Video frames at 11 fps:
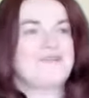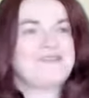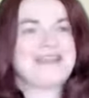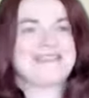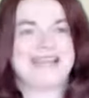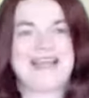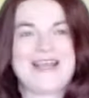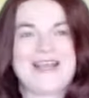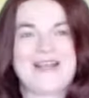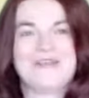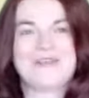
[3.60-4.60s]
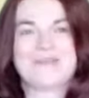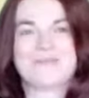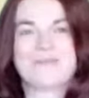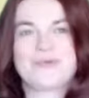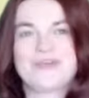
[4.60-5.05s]
lovely day on this
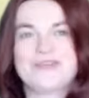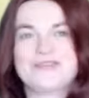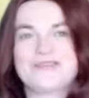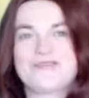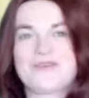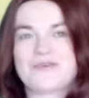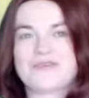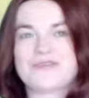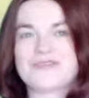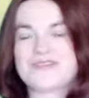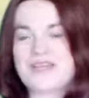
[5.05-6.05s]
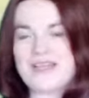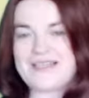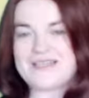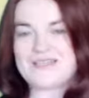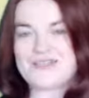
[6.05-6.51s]
beautiful,
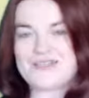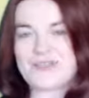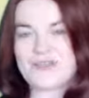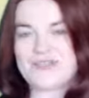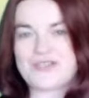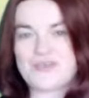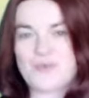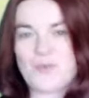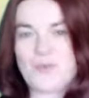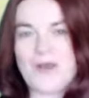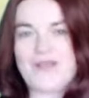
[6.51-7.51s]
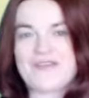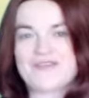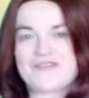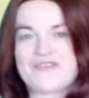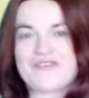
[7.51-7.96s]
sunny, Scottish,
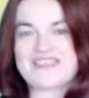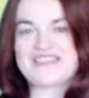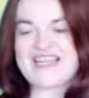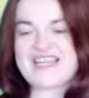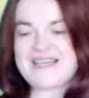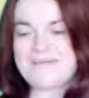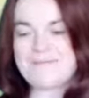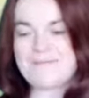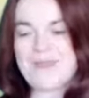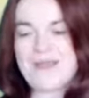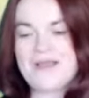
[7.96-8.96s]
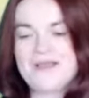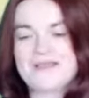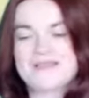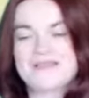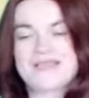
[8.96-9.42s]
weather-driven day.
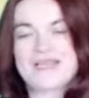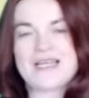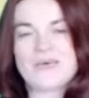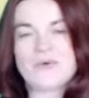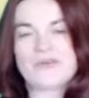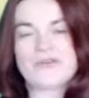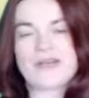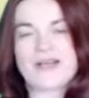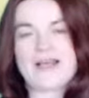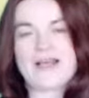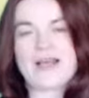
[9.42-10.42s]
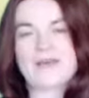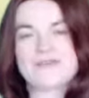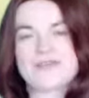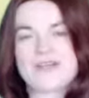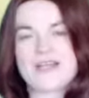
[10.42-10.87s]
Today we're looking at how
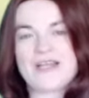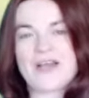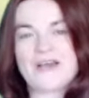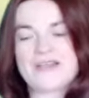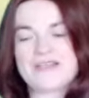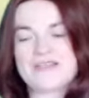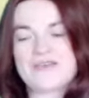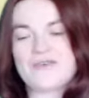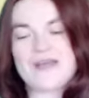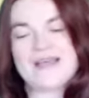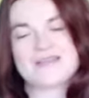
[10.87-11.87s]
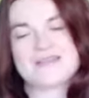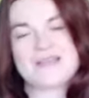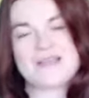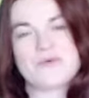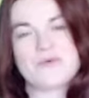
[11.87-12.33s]
to write a critical
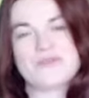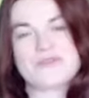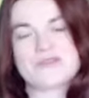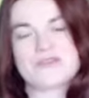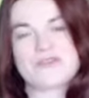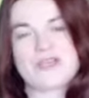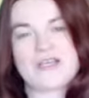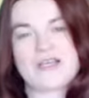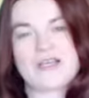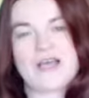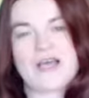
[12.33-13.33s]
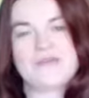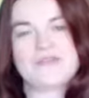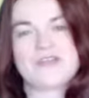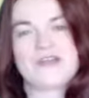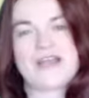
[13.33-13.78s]
essay, which is looking at how
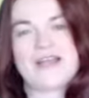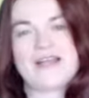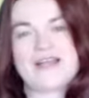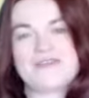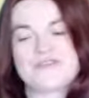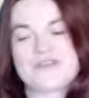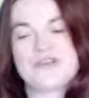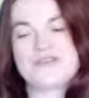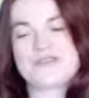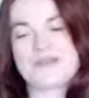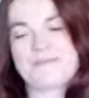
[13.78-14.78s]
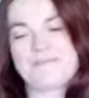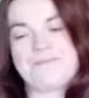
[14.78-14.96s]
to write an introduction.